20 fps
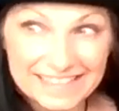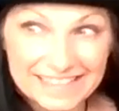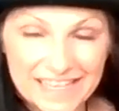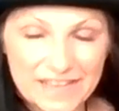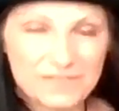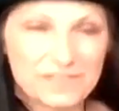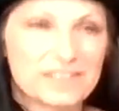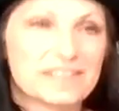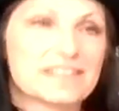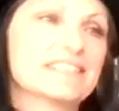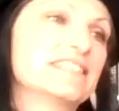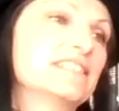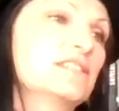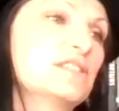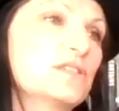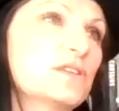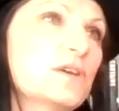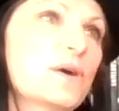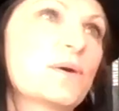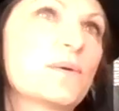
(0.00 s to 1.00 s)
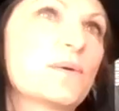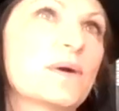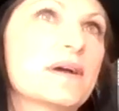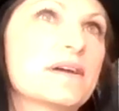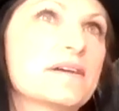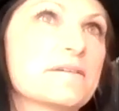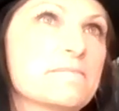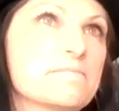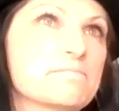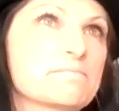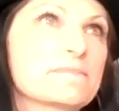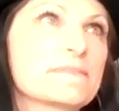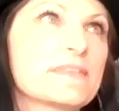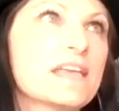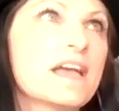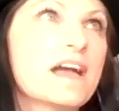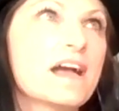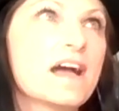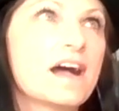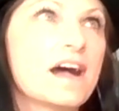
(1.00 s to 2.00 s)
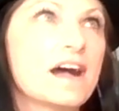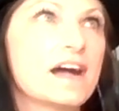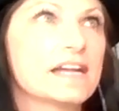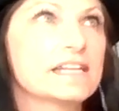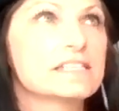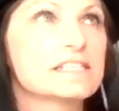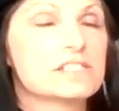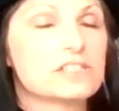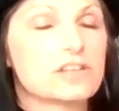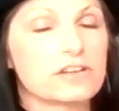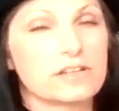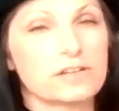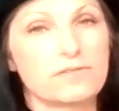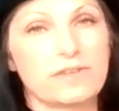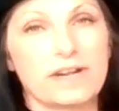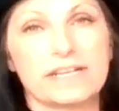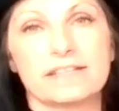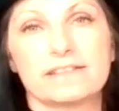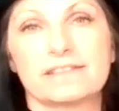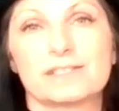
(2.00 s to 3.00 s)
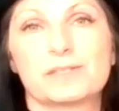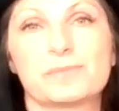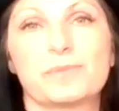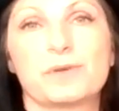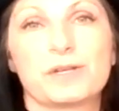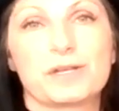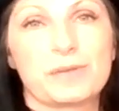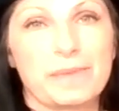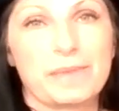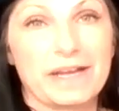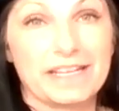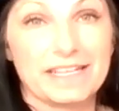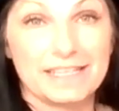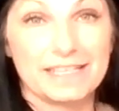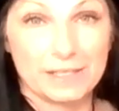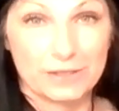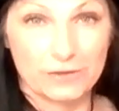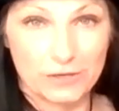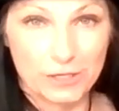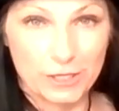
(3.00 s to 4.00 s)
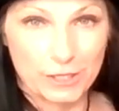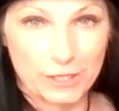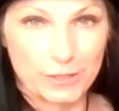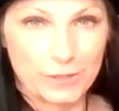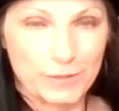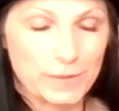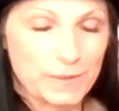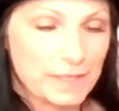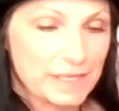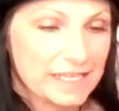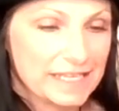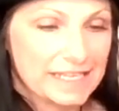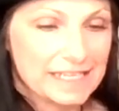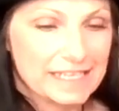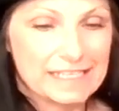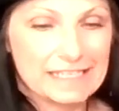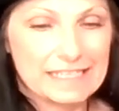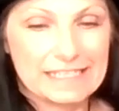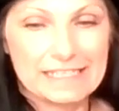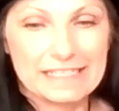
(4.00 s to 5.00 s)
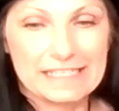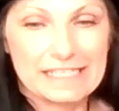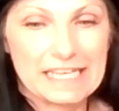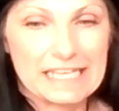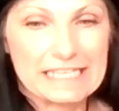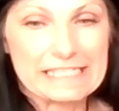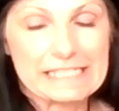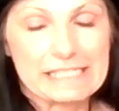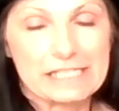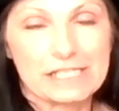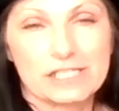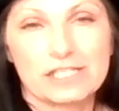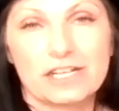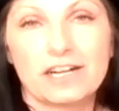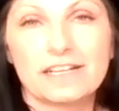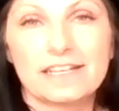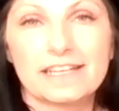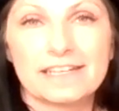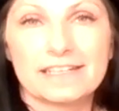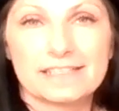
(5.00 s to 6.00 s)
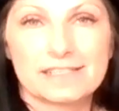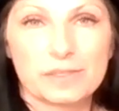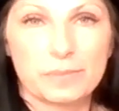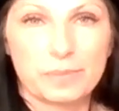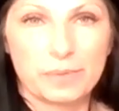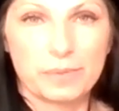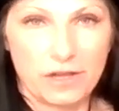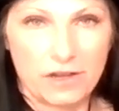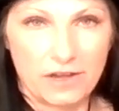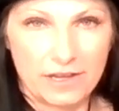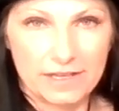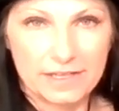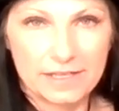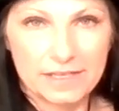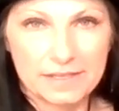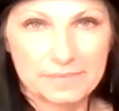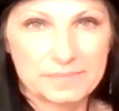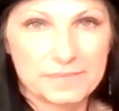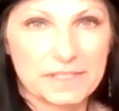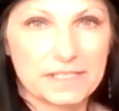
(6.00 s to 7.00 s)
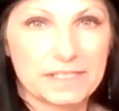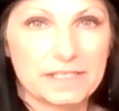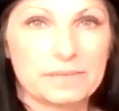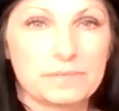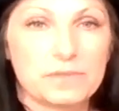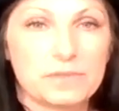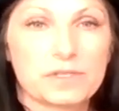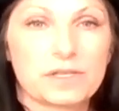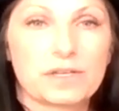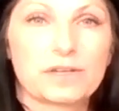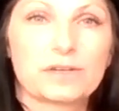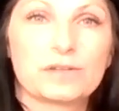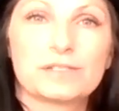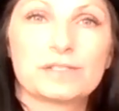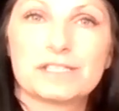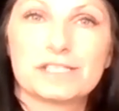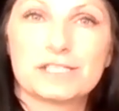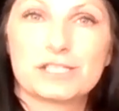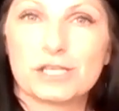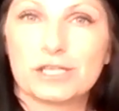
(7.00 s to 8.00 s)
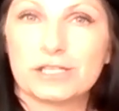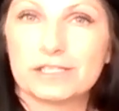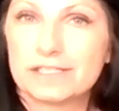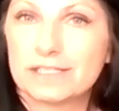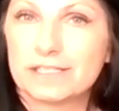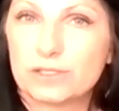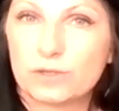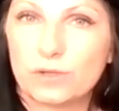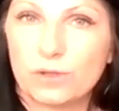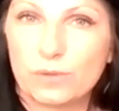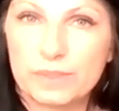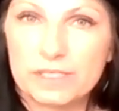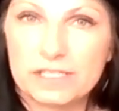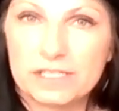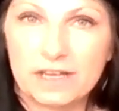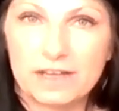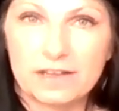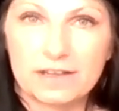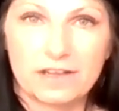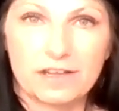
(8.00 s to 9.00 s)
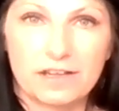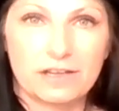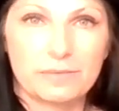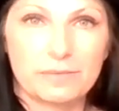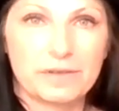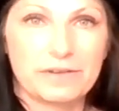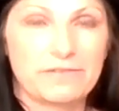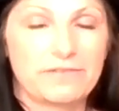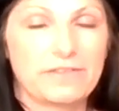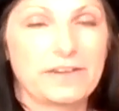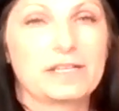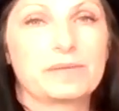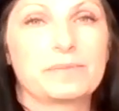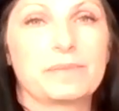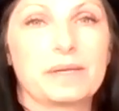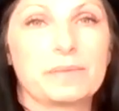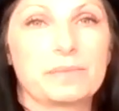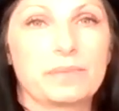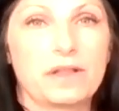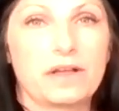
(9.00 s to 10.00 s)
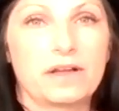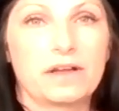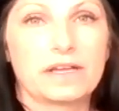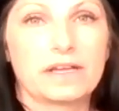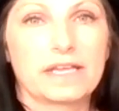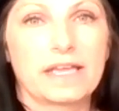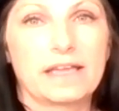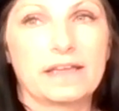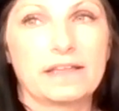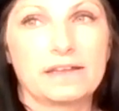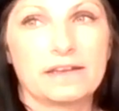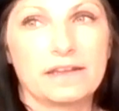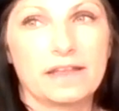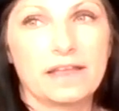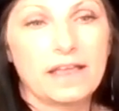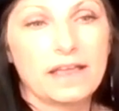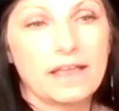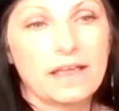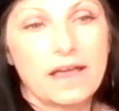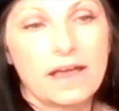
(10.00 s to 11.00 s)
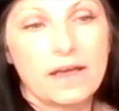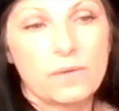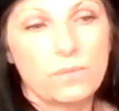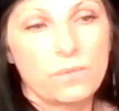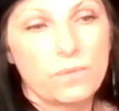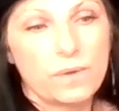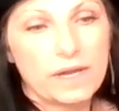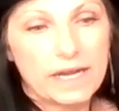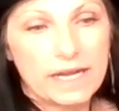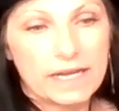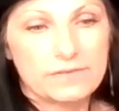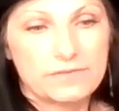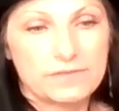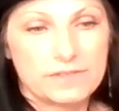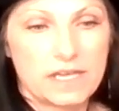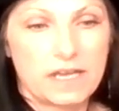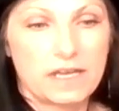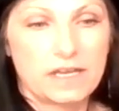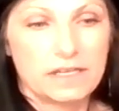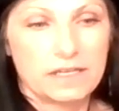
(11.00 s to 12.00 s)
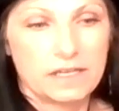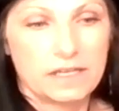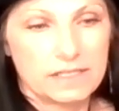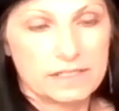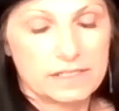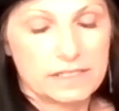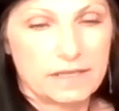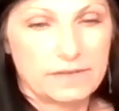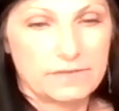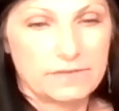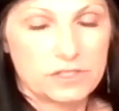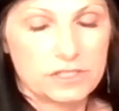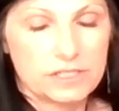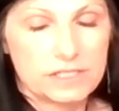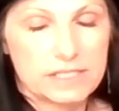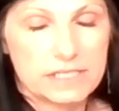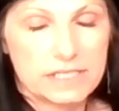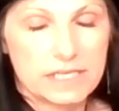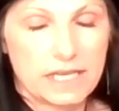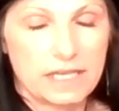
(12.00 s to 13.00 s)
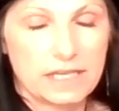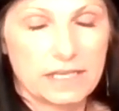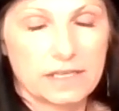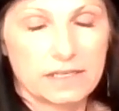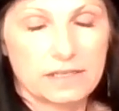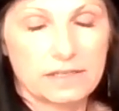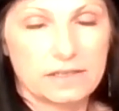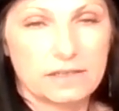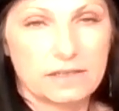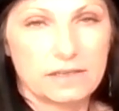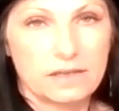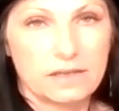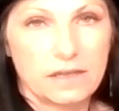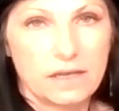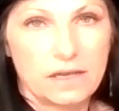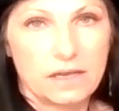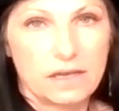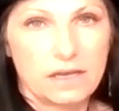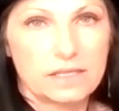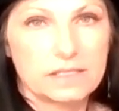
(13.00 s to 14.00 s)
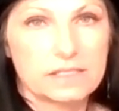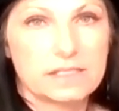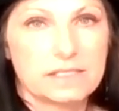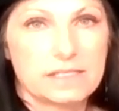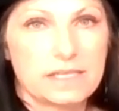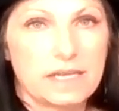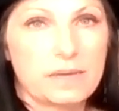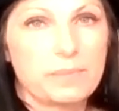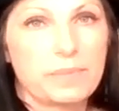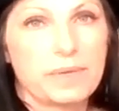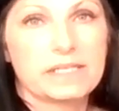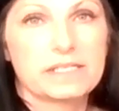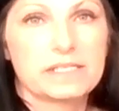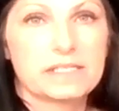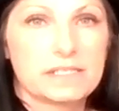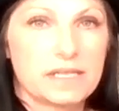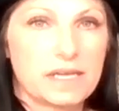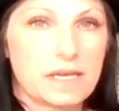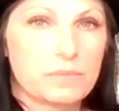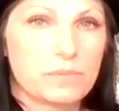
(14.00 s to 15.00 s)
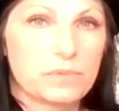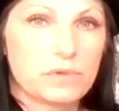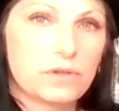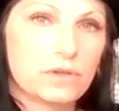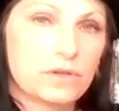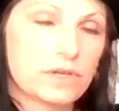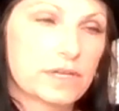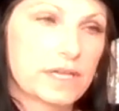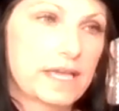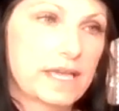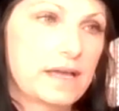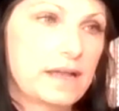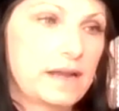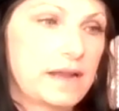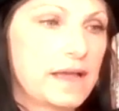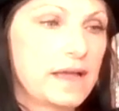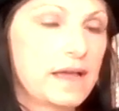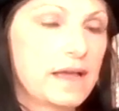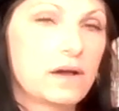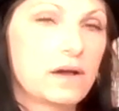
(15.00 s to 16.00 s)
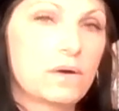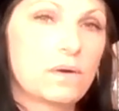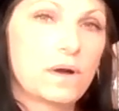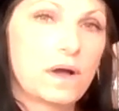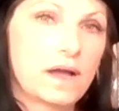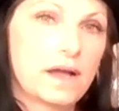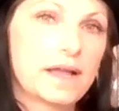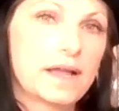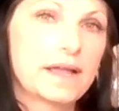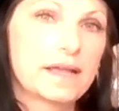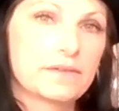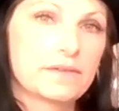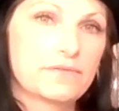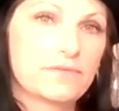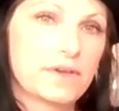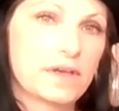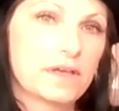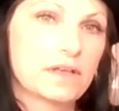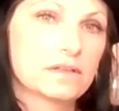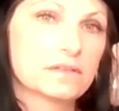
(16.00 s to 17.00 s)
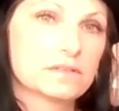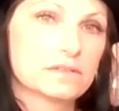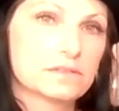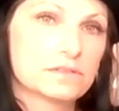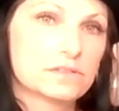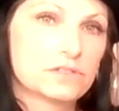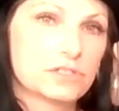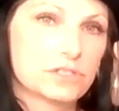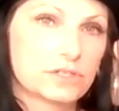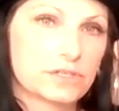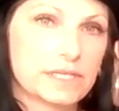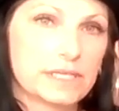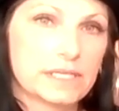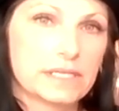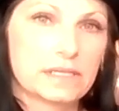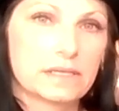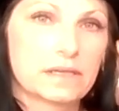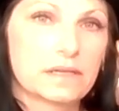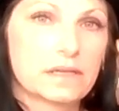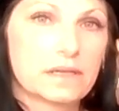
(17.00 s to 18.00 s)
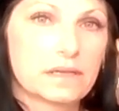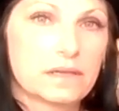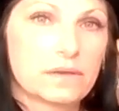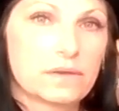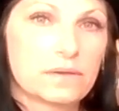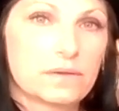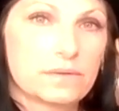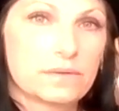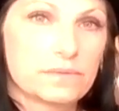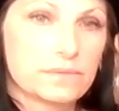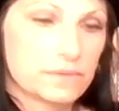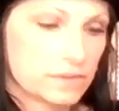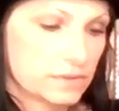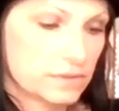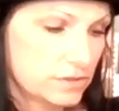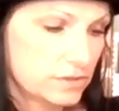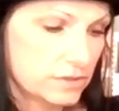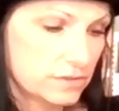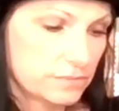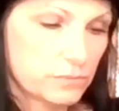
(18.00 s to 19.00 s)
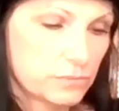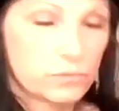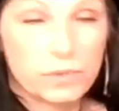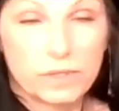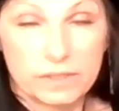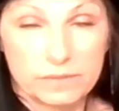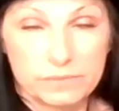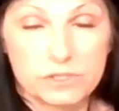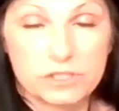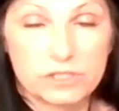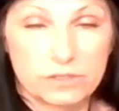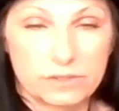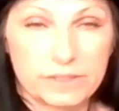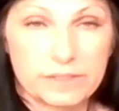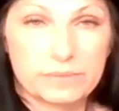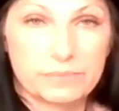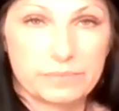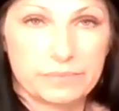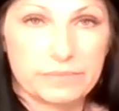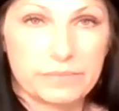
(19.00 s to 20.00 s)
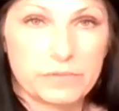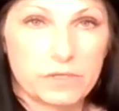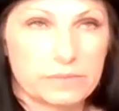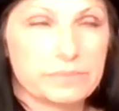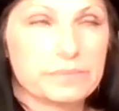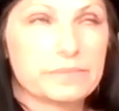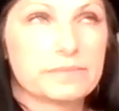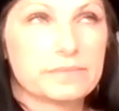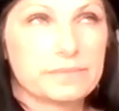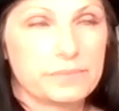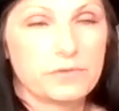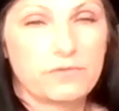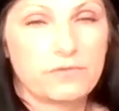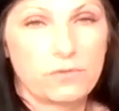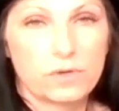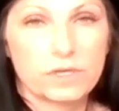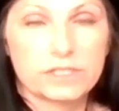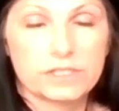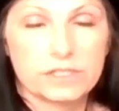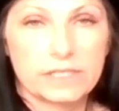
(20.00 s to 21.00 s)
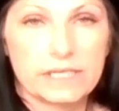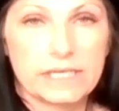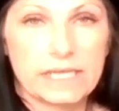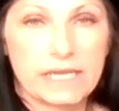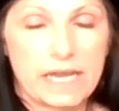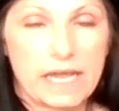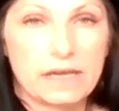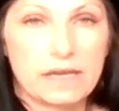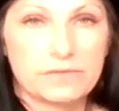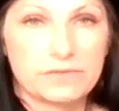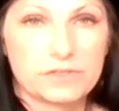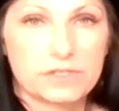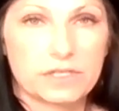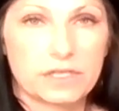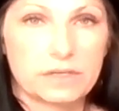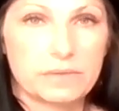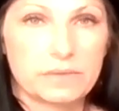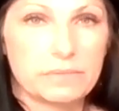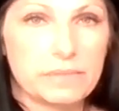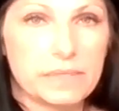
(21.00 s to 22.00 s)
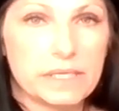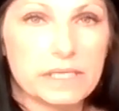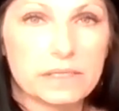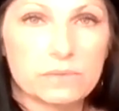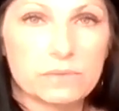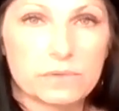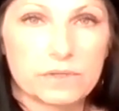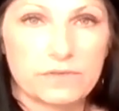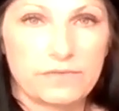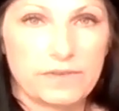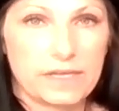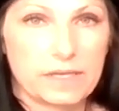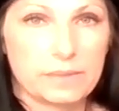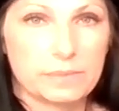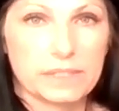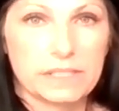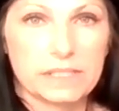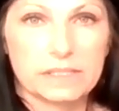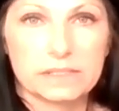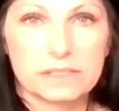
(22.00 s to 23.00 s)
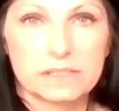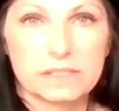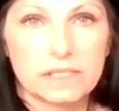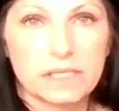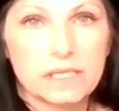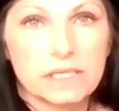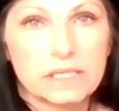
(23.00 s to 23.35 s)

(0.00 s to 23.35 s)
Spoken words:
definitely. So I started writing this book about a year ago, and it started as a blog. You can go to chelseatolman.com and find my blog. And what I've done is I've just taken a step-by-step look at how I felt during, or before, during, and after meeting with families,